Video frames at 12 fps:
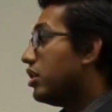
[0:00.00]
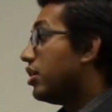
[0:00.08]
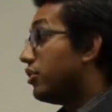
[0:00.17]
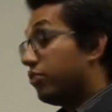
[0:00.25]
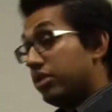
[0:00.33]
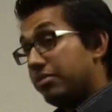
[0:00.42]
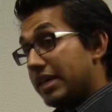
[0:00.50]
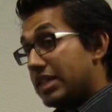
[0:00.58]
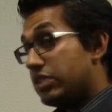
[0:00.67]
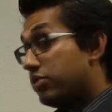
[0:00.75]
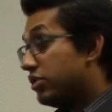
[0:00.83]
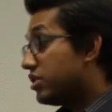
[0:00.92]
or with my
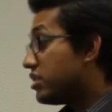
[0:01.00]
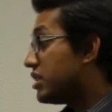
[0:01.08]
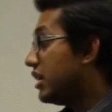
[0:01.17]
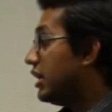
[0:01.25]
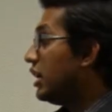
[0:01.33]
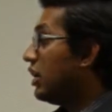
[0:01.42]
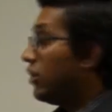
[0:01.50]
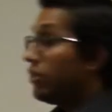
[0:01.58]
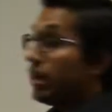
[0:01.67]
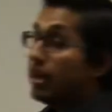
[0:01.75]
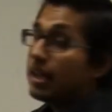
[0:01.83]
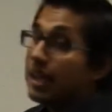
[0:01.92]
students, say,
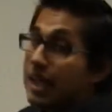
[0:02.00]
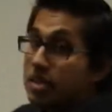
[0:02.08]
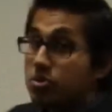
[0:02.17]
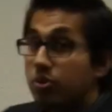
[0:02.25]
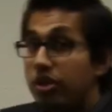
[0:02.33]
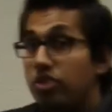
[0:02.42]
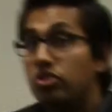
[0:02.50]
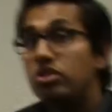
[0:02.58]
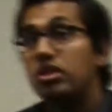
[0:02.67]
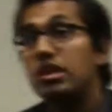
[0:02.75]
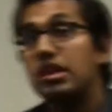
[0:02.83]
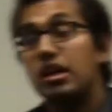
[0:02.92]
okay class, what do you
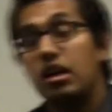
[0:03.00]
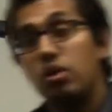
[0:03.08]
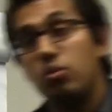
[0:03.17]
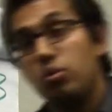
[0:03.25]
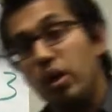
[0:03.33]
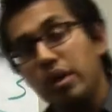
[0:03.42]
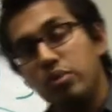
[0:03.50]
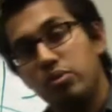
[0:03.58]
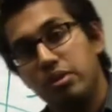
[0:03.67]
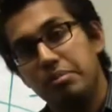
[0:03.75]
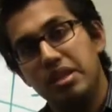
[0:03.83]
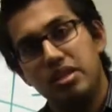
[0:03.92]
think a 1
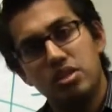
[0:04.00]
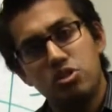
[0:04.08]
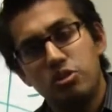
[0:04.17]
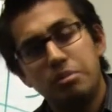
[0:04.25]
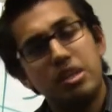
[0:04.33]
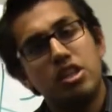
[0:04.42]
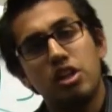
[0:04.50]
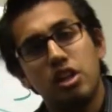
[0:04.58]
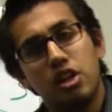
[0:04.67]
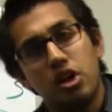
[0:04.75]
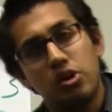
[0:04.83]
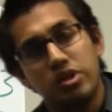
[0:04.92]
would be? This would be the
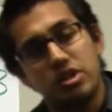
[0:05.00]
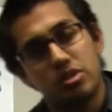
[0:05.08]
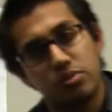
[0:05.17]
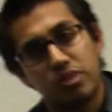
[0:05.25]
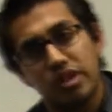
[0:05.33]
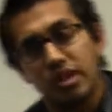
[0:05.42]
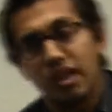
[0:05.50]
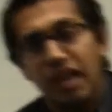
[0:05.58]
lowest one.